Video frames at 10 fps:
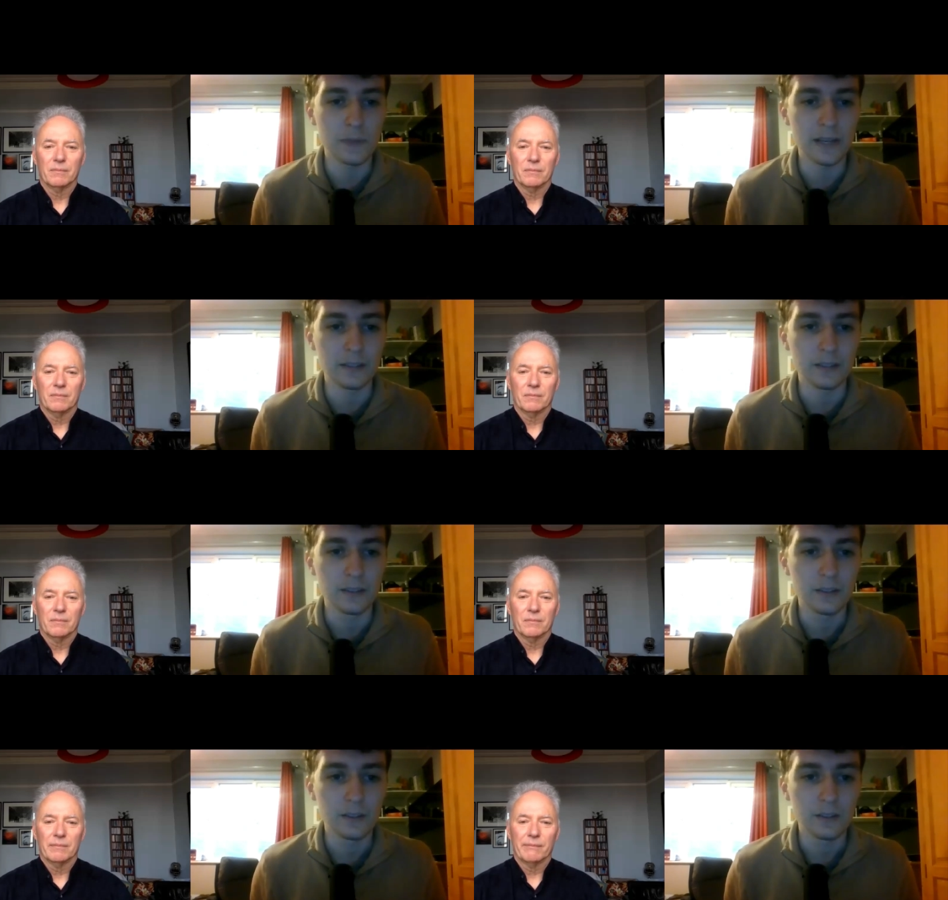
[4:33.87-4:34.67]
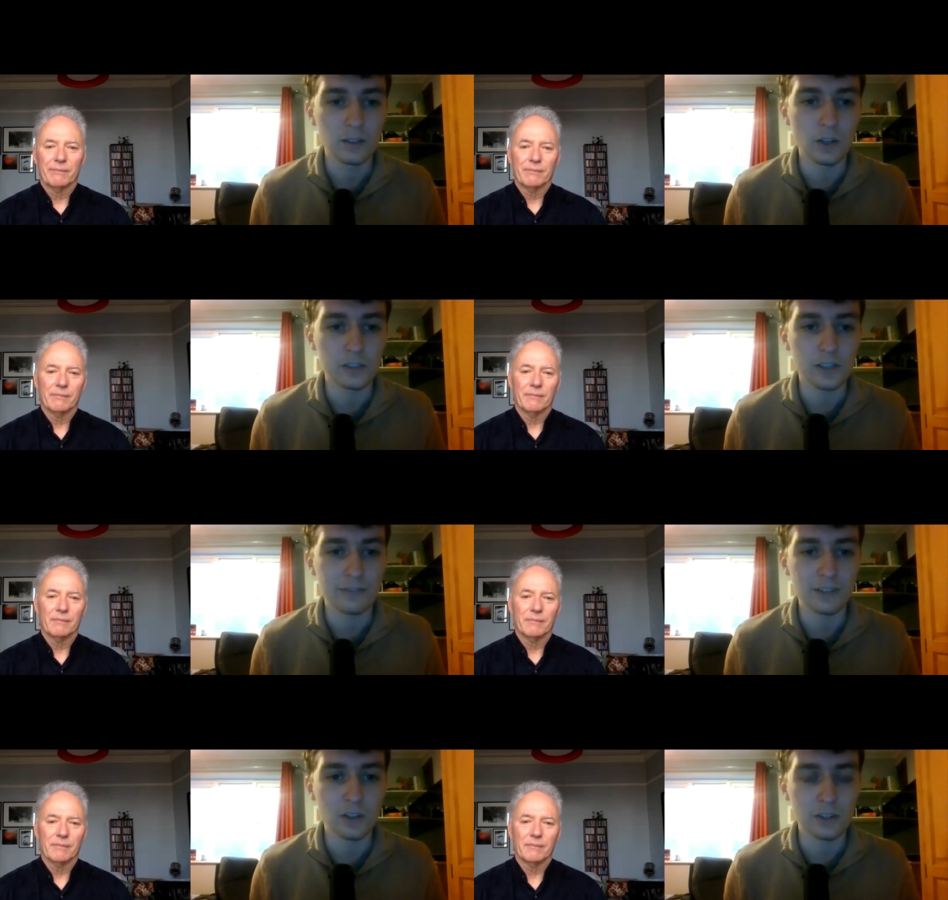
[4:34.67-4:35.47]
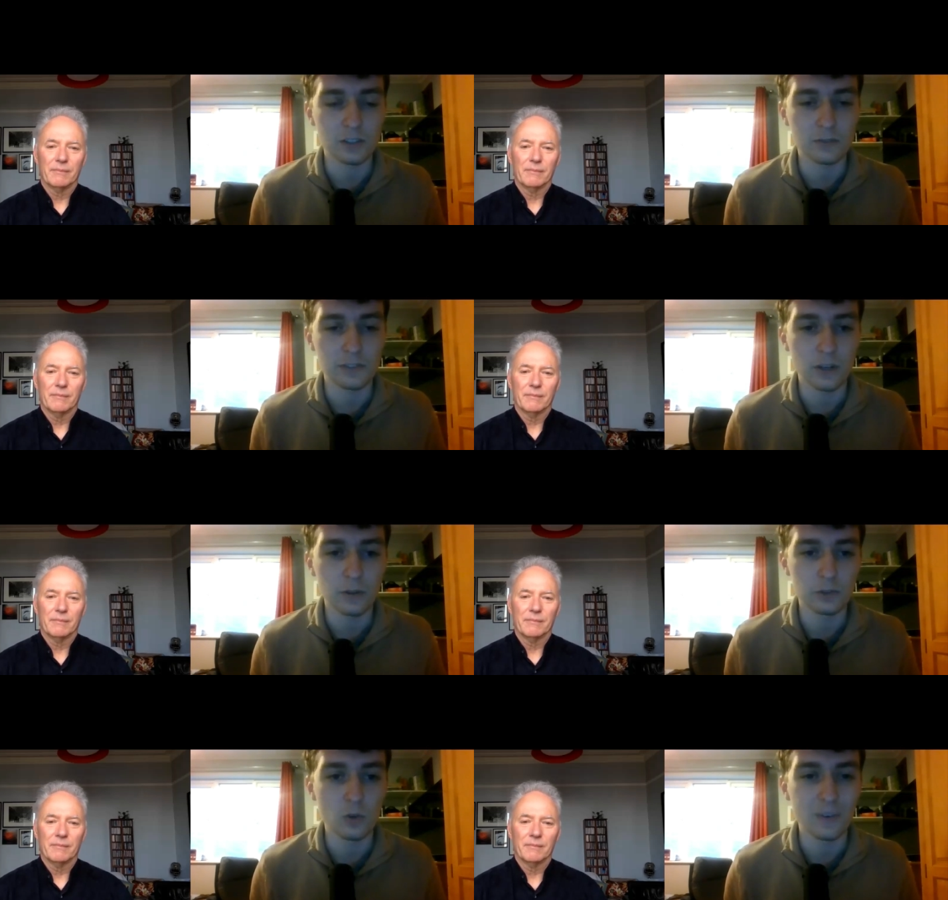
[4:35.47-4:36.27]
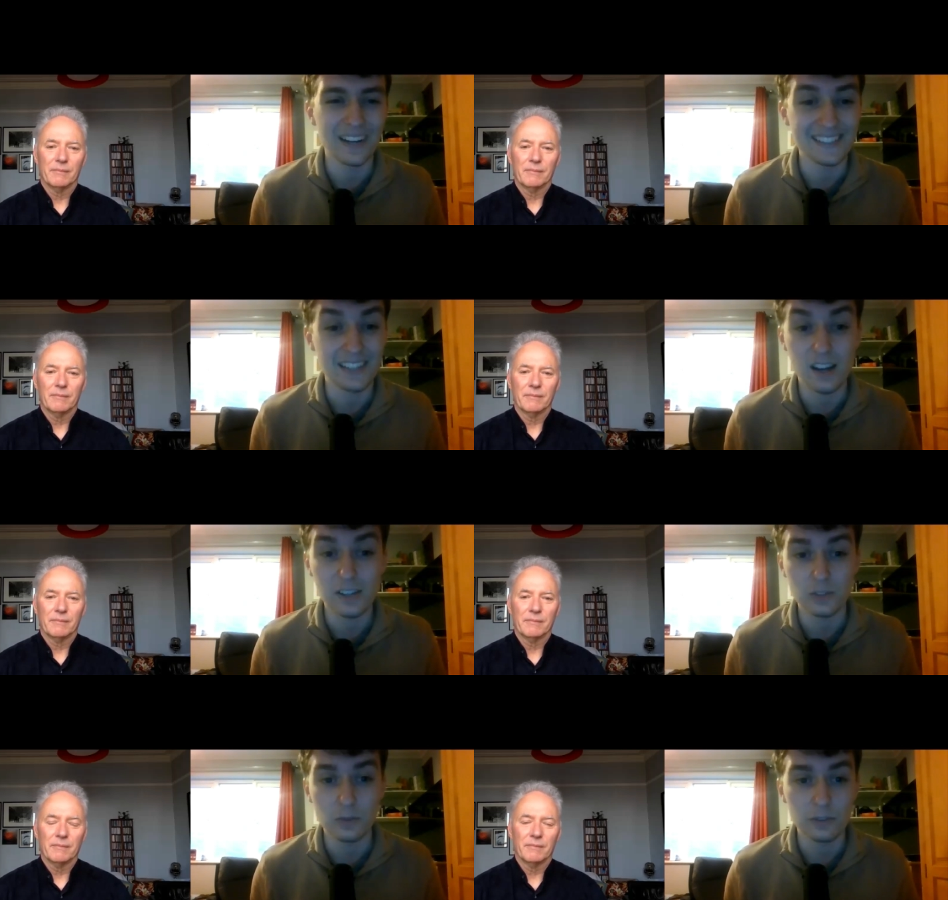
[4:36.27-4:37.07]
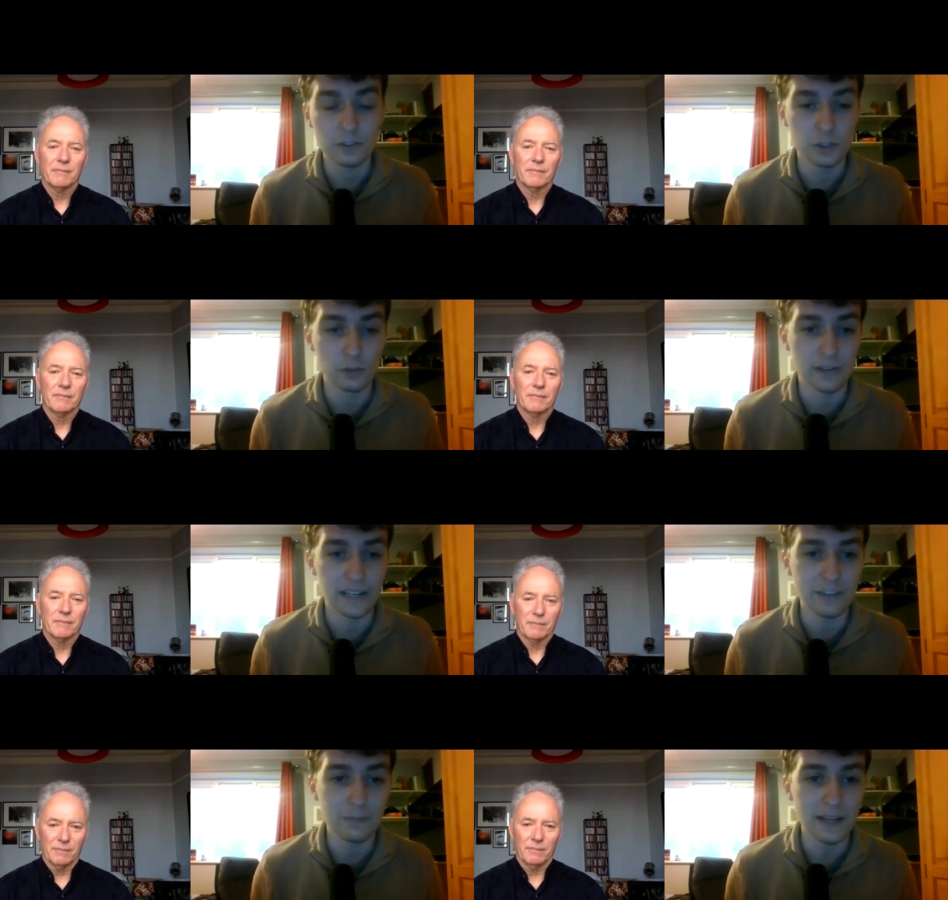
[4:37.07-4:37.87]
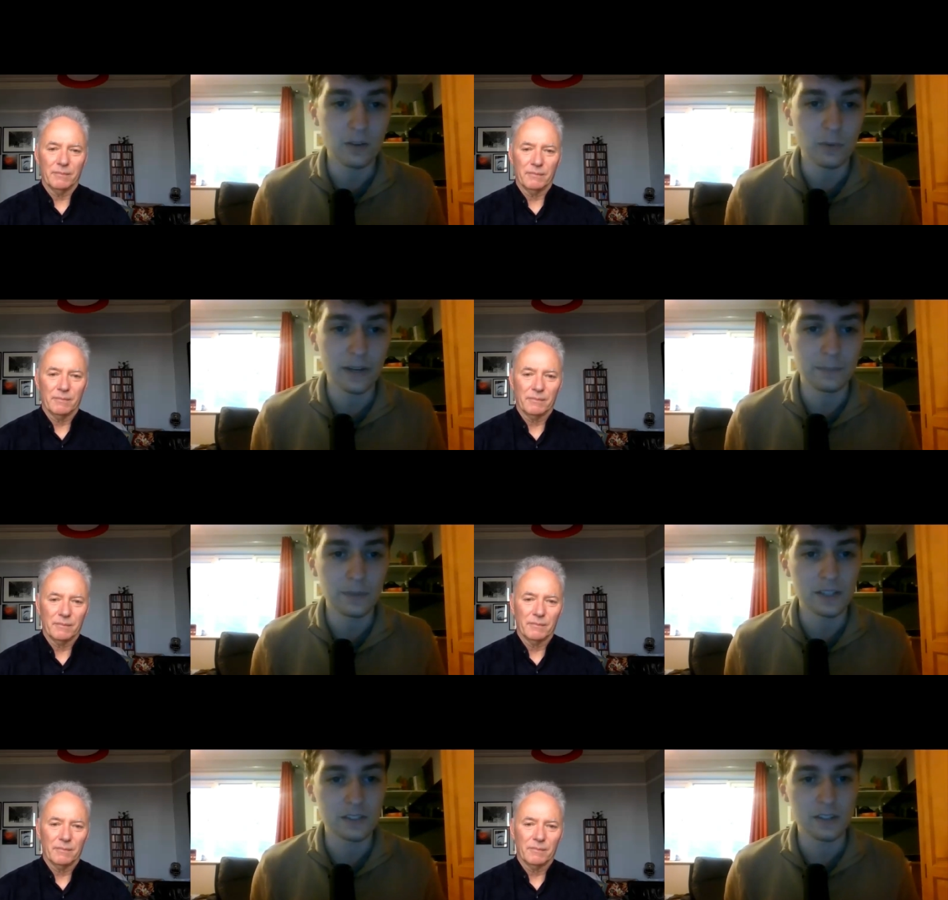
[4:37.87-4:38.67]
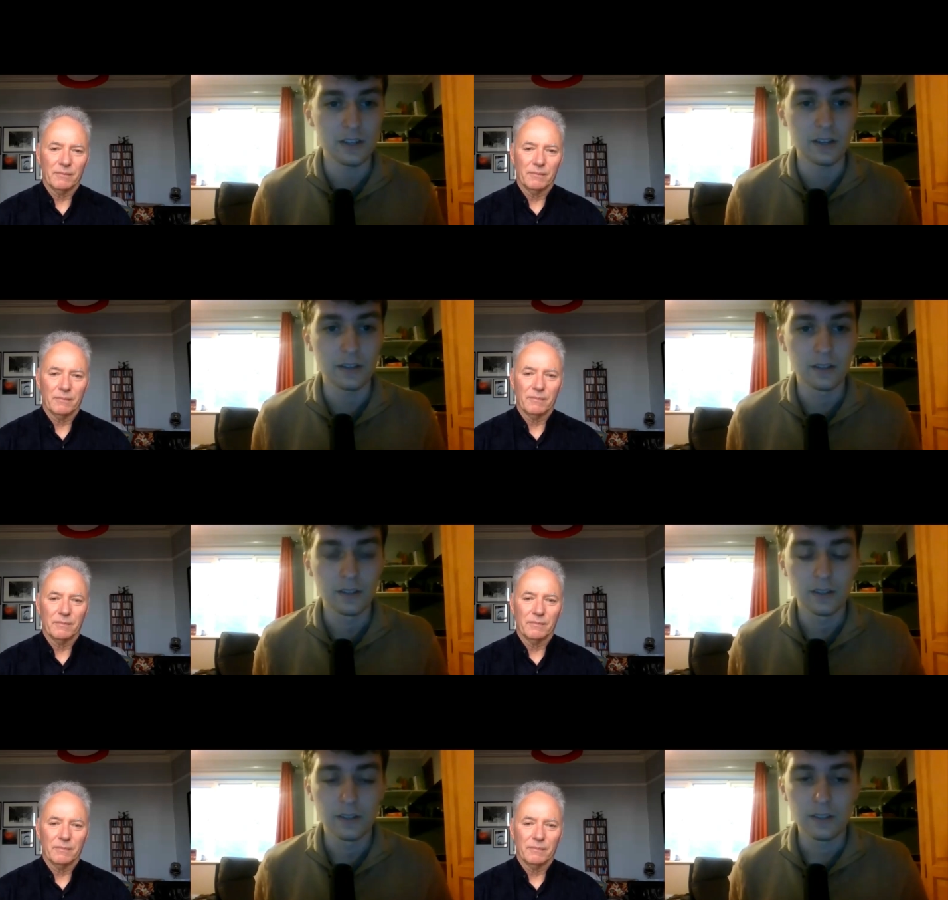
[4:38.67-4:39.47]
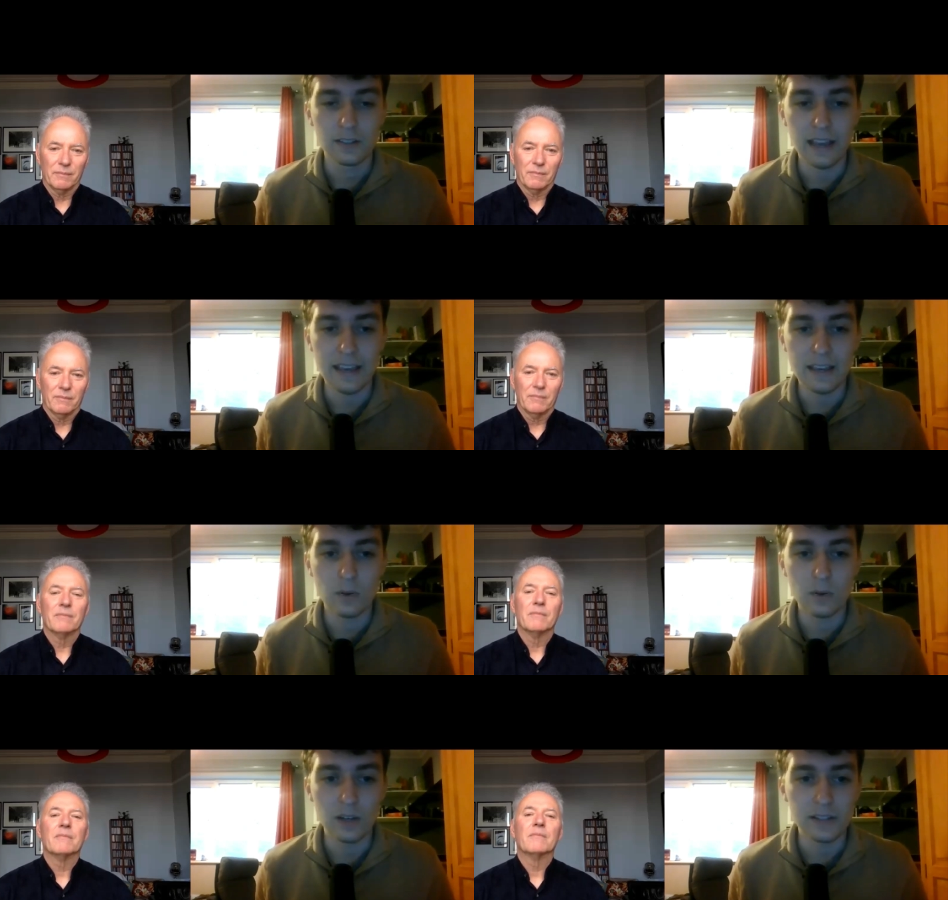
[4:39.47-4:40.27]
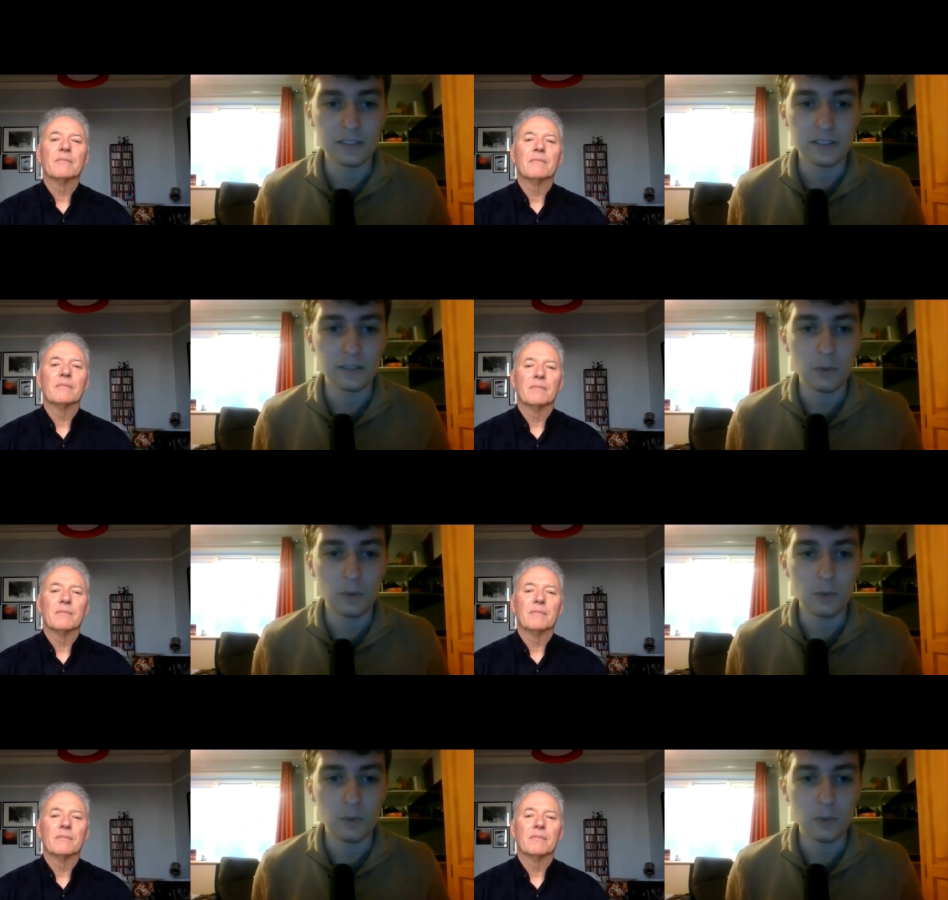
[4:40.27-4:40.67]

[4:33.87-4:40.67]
Speaker 1: been loss after loss, and obviously got the draw against Arsenal that should really have been a win because of the late equaliser.